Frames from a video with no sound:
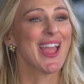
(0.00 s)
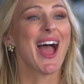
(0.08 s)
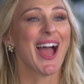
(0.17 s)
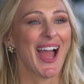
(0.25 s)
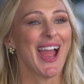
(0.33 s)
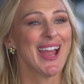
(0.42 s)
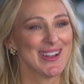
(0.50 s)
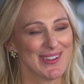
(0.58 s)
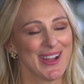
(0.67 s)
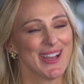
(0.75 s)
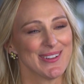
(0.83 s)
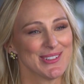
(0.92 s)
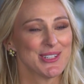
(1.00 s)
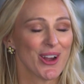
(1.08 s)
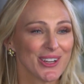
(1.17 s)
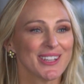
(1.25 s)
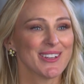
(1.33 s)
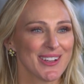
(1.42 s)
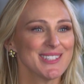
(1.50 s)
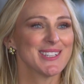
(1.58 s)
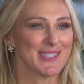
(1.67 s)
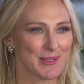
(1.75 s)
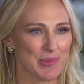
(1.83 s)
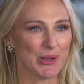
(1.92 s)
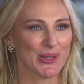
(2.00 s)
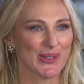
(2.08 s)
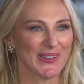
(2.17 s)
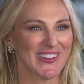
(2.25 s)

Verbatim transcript: Yeah, I have a talking nonsense book.